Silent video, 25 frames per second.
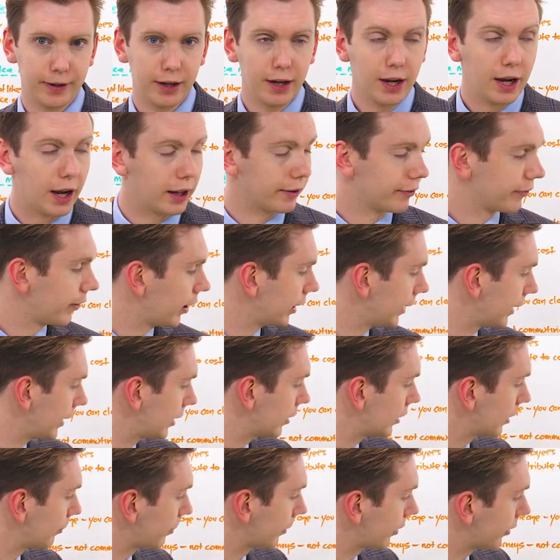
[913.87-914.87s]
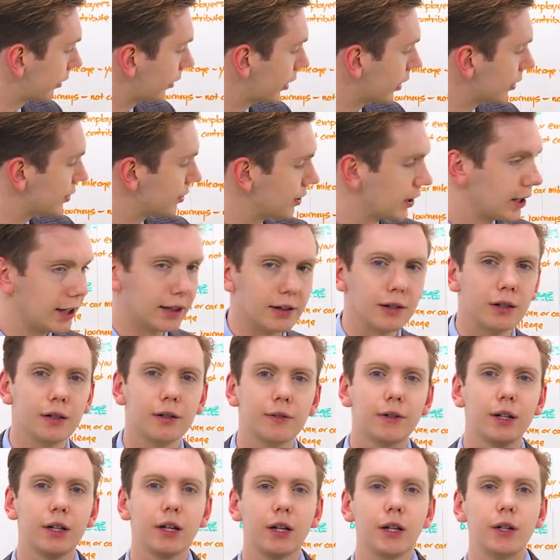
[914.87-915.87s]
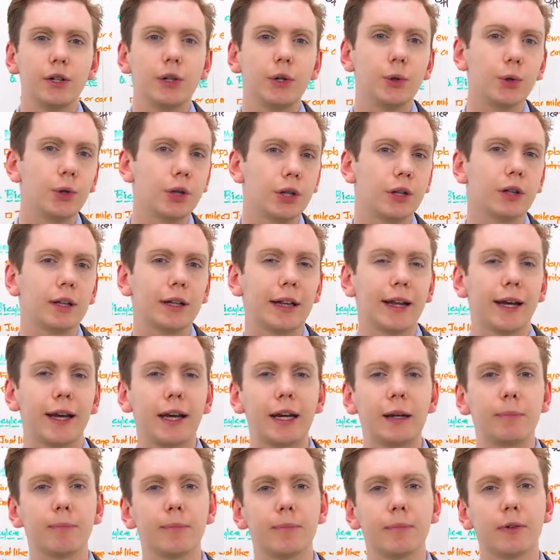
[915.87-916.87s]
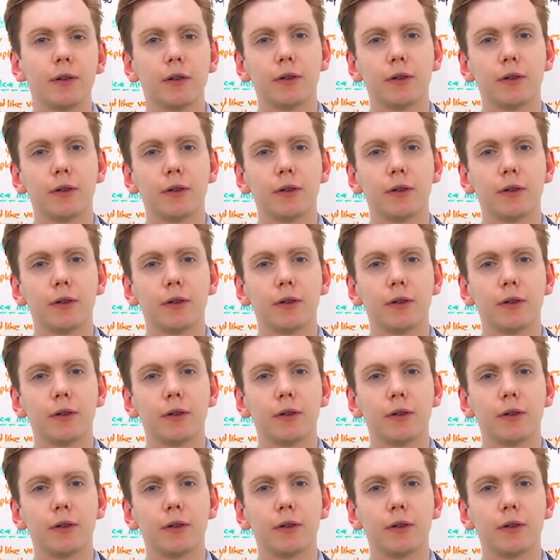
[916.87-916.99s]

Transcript: And finally, number 13, you can claim